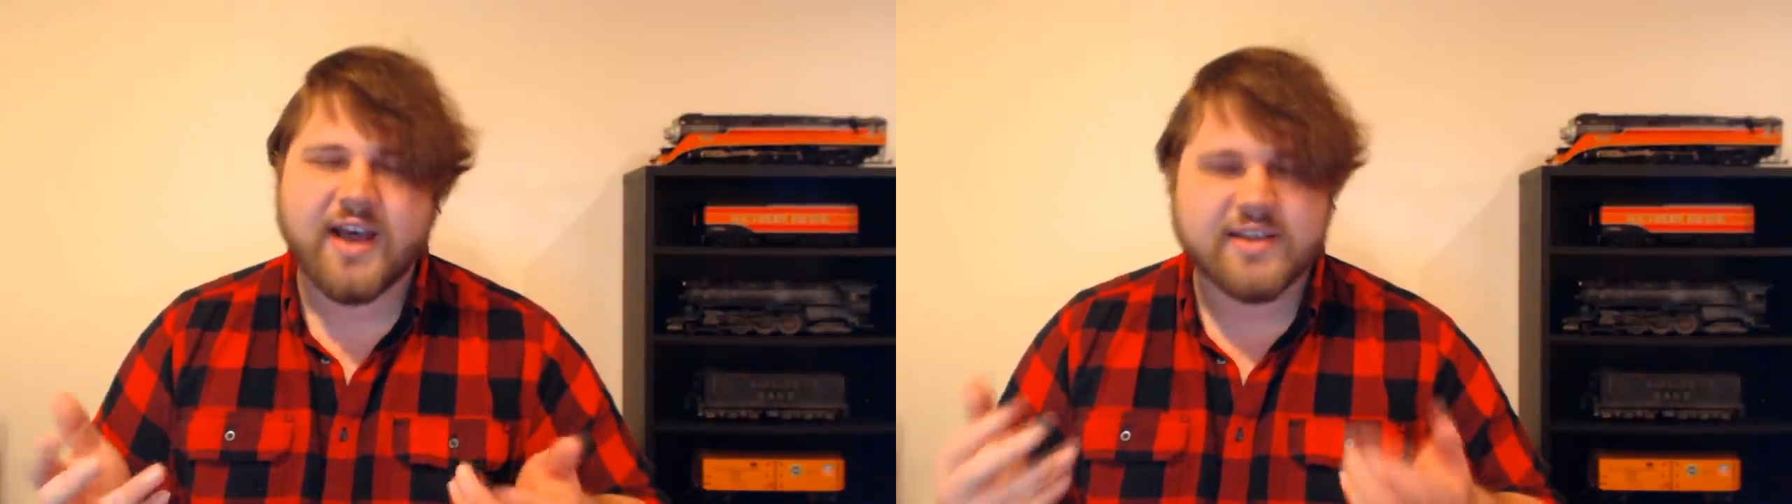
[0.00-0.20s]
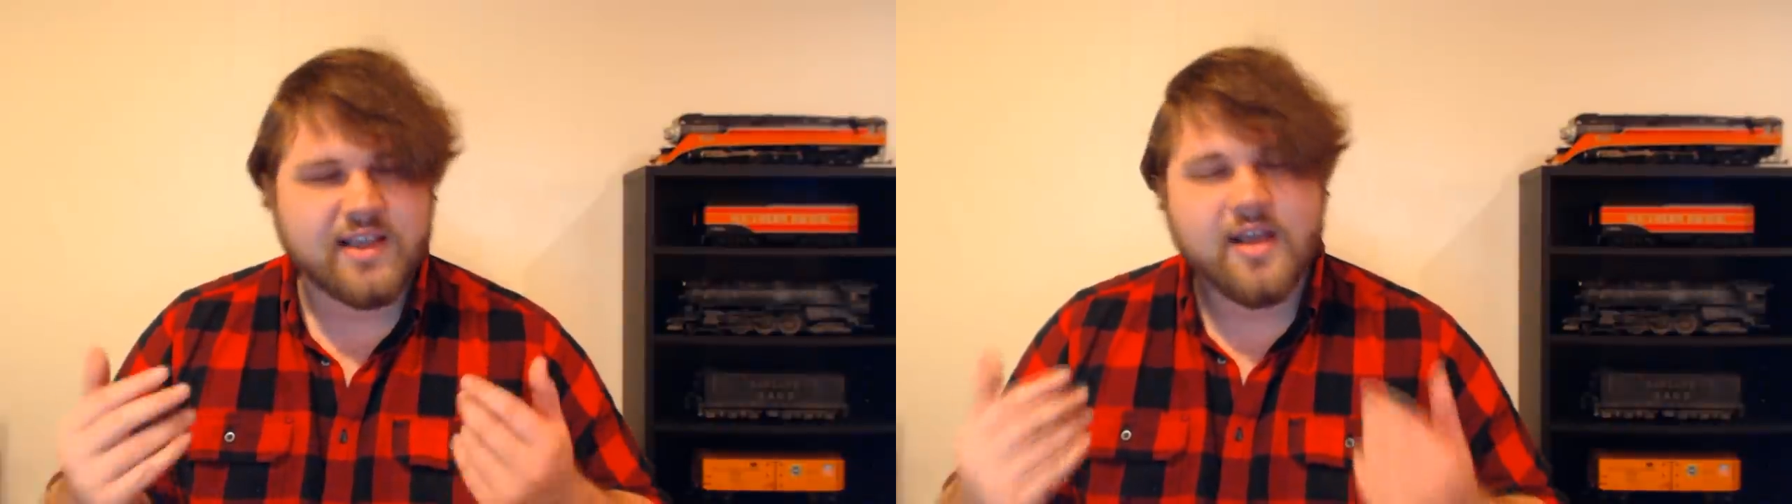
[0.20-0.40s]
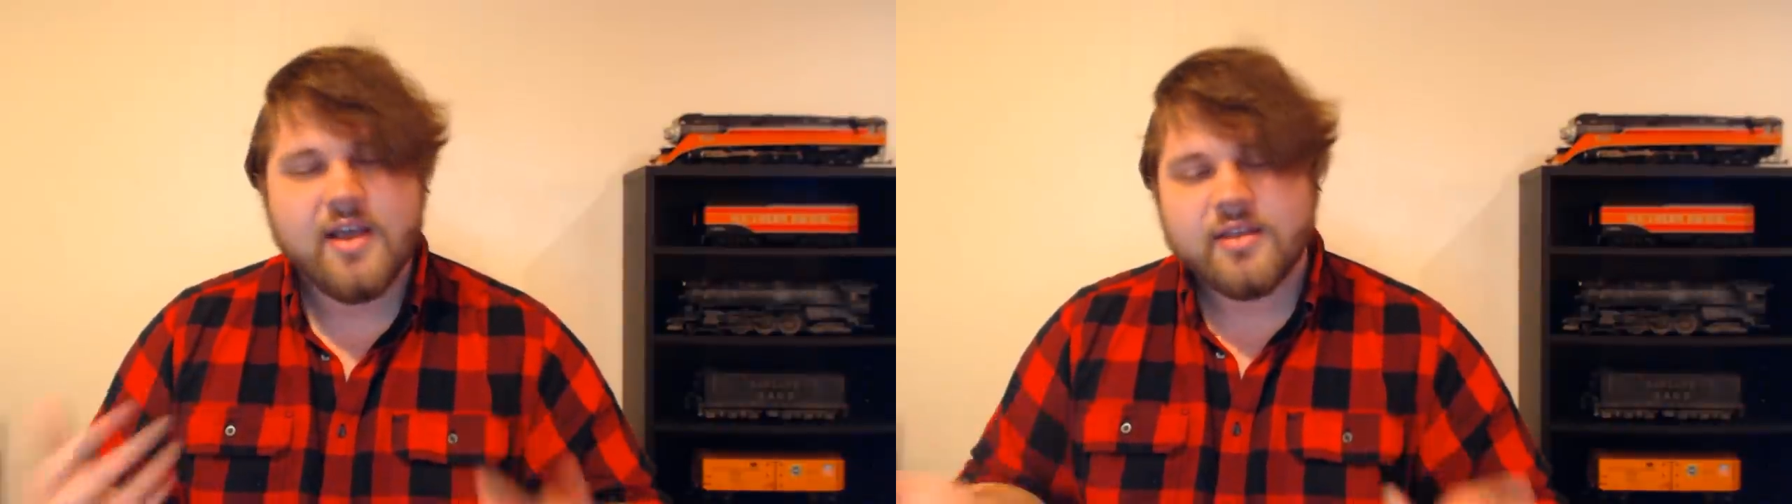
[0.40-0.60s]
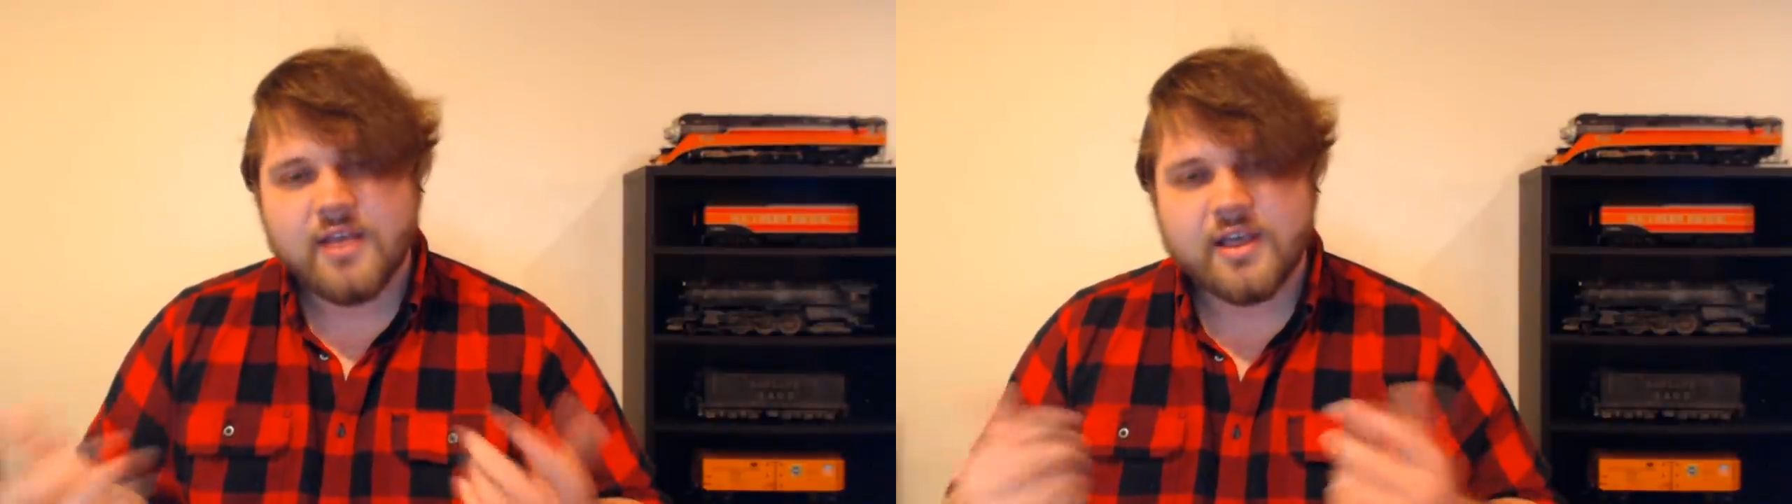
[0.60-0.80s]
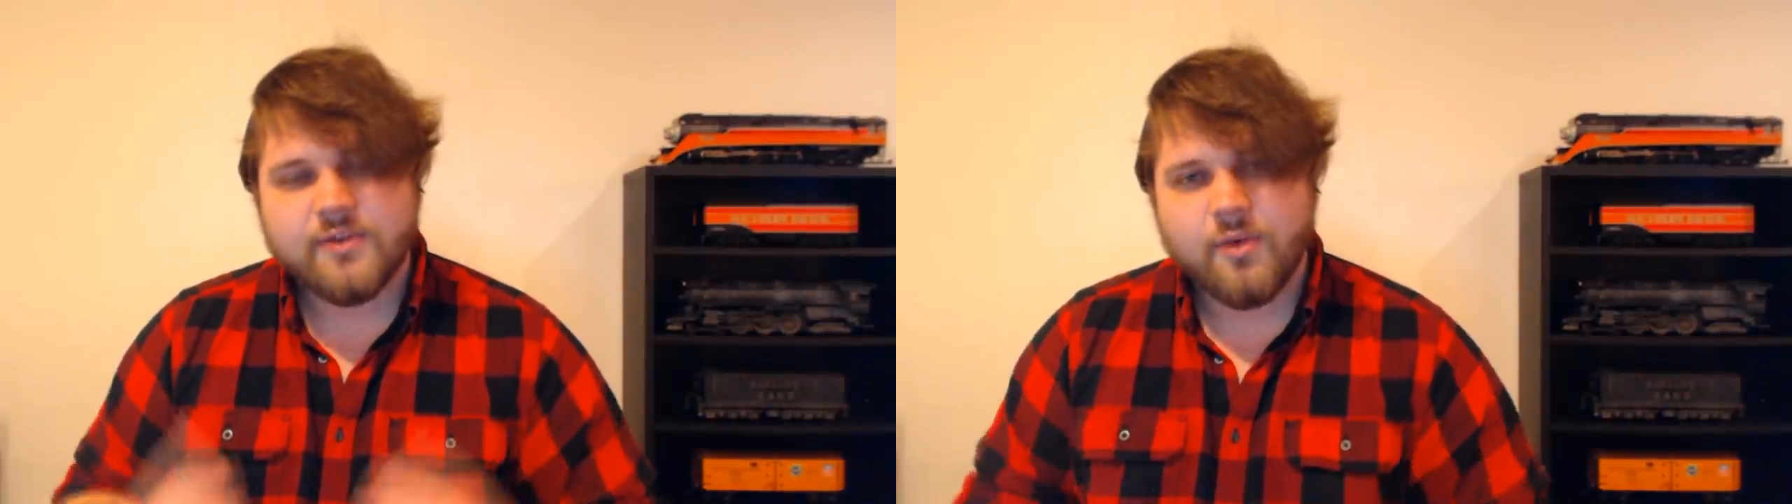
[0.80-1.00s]
guys,
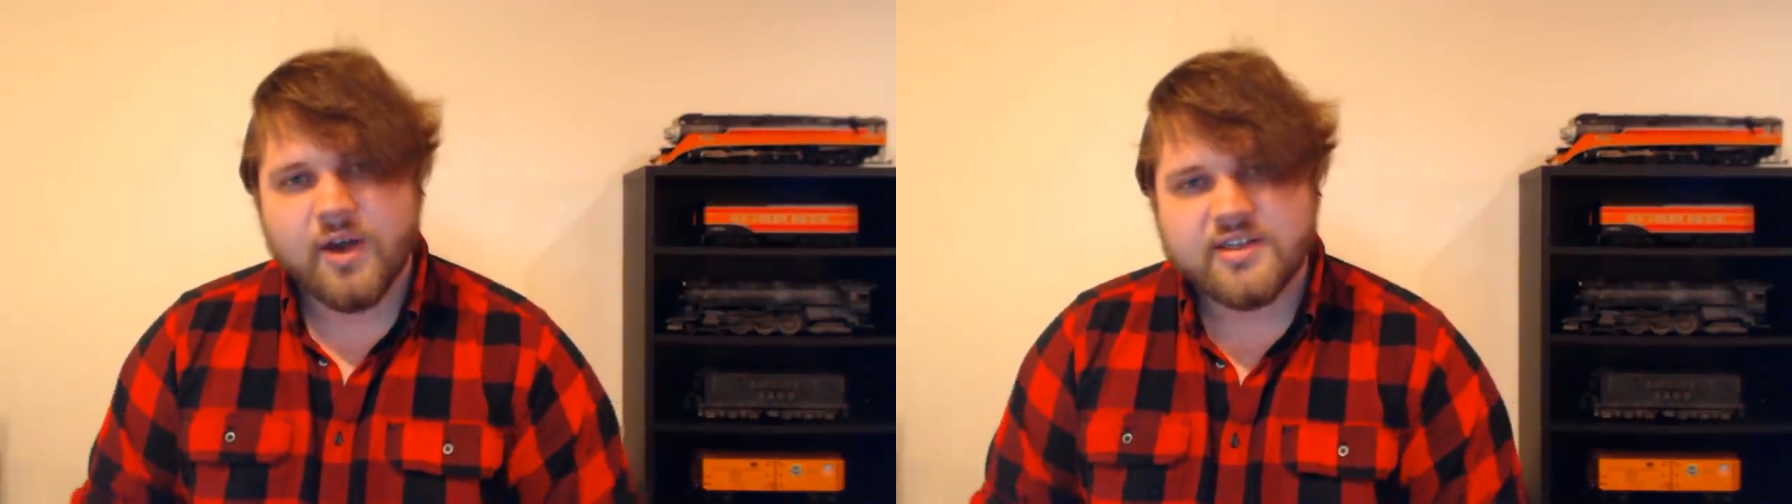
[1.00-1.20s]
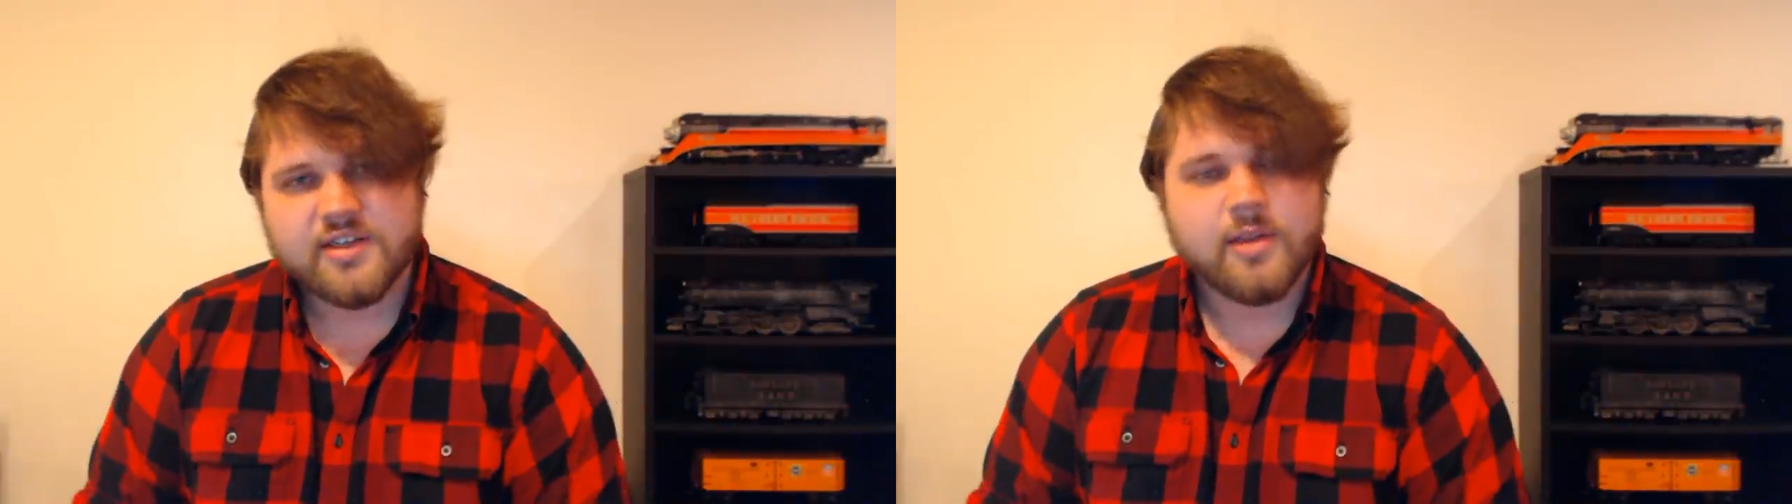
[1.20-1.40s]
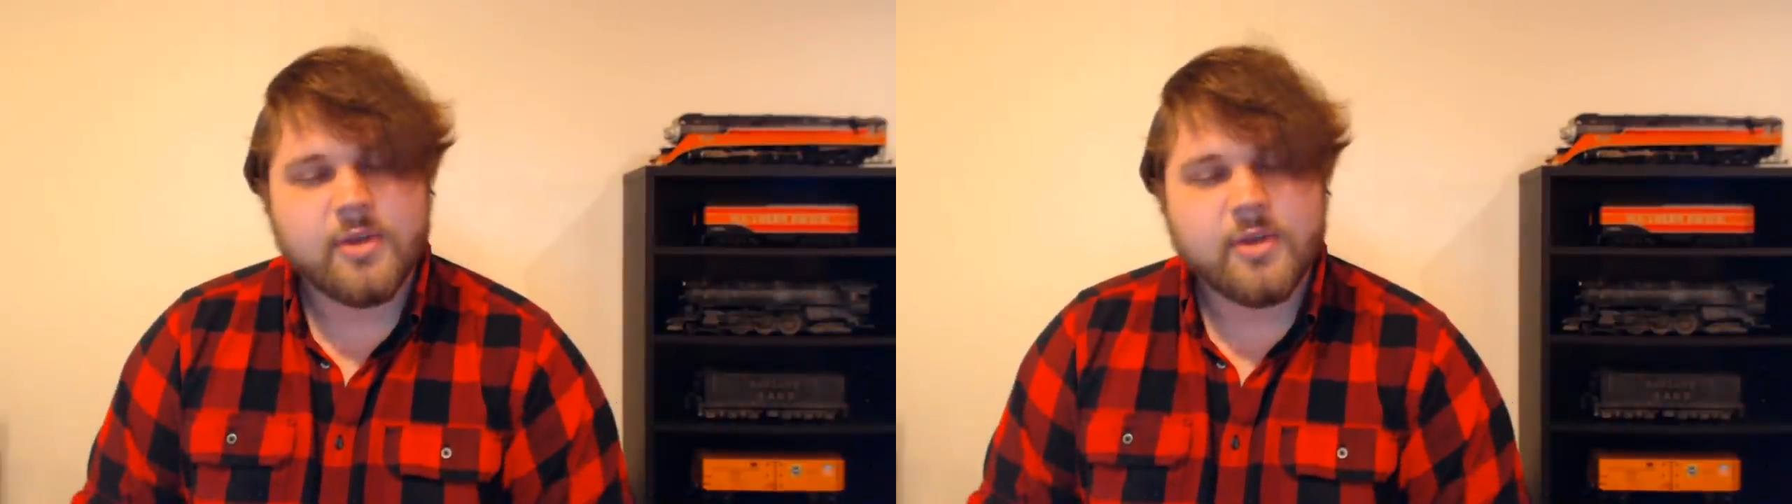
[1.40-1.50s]
Thanks for watching.